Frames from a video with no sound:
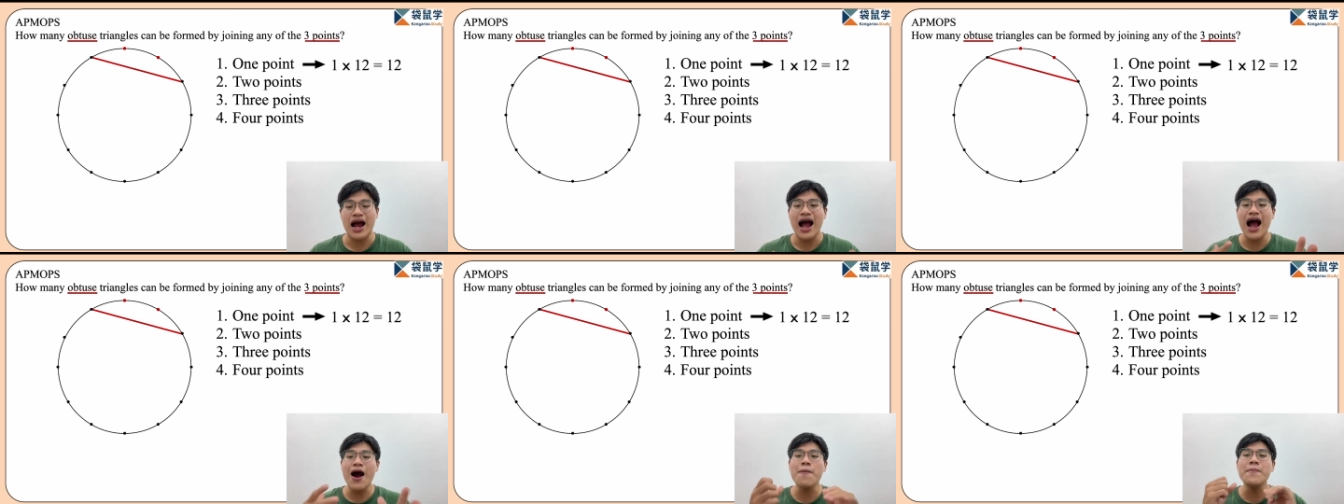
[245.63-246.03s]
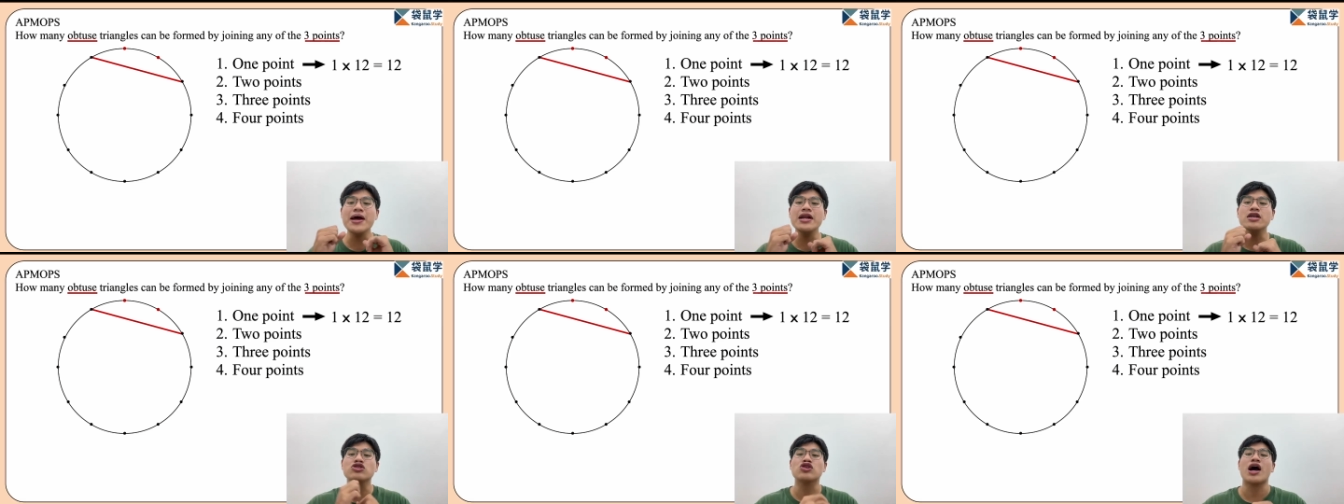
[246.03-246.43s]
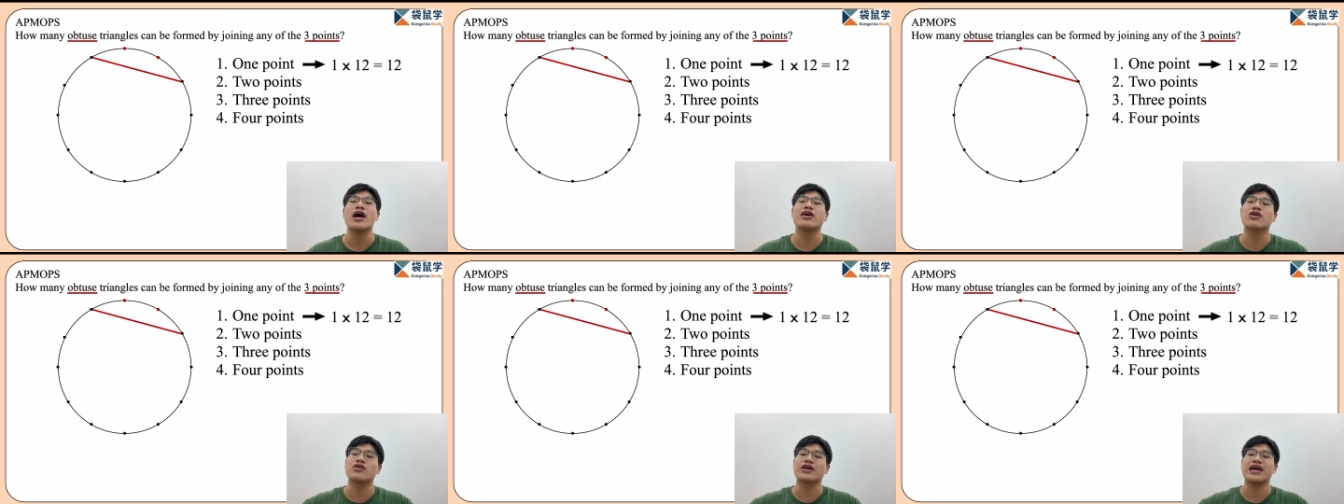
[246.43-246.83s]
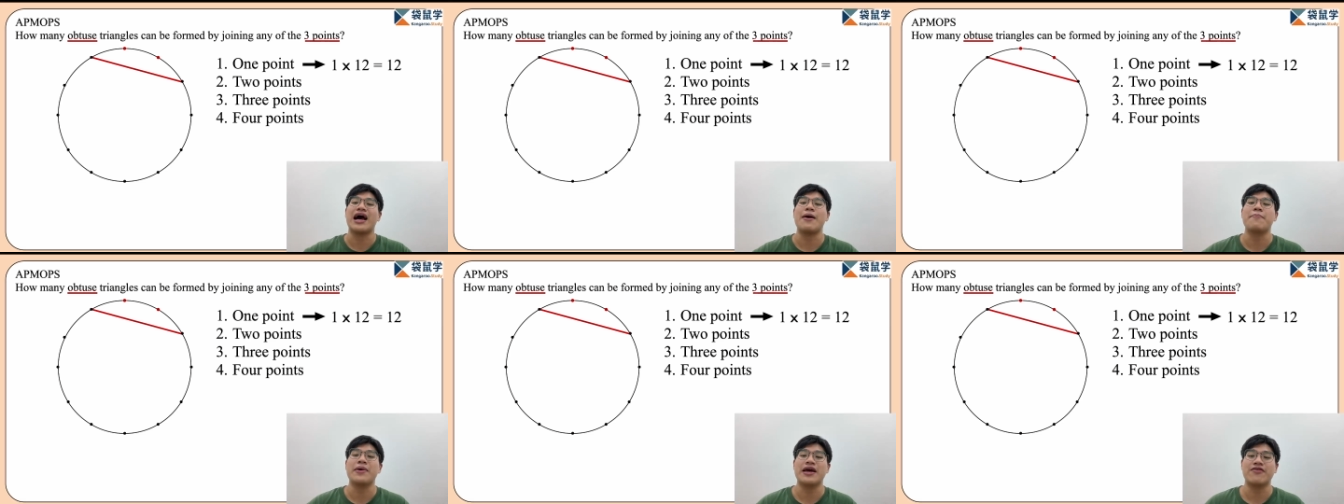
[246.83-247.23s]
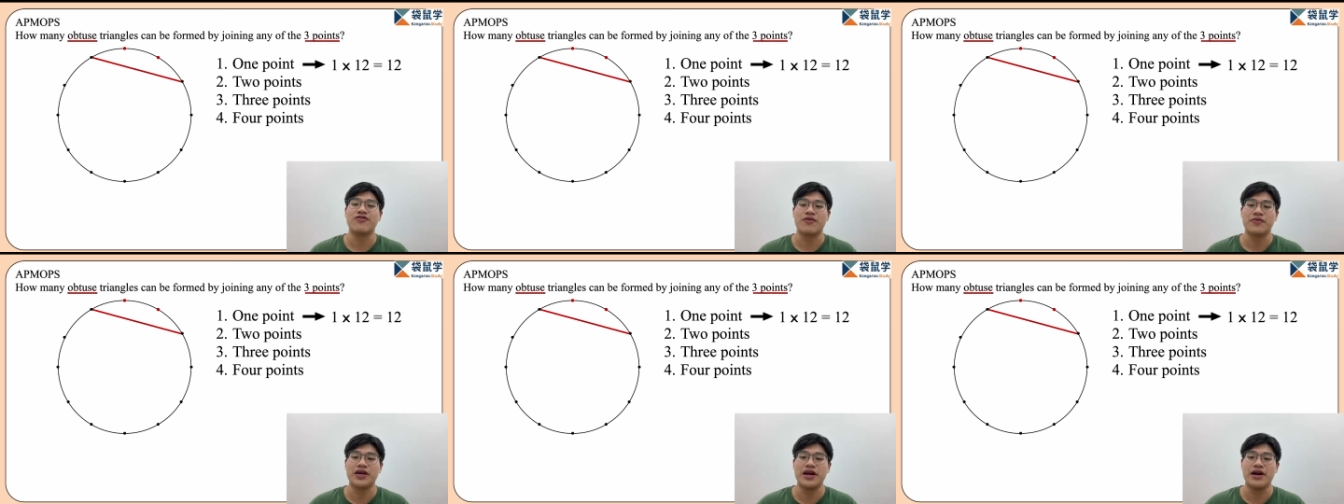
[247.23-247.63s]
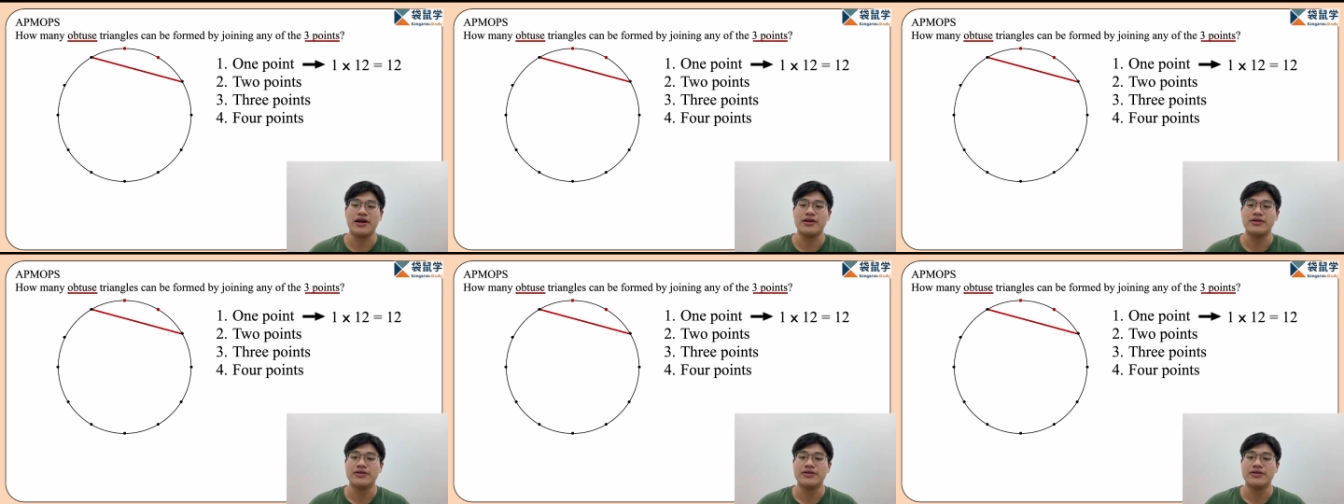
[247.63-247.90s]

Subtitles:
How many triangles can I make from here?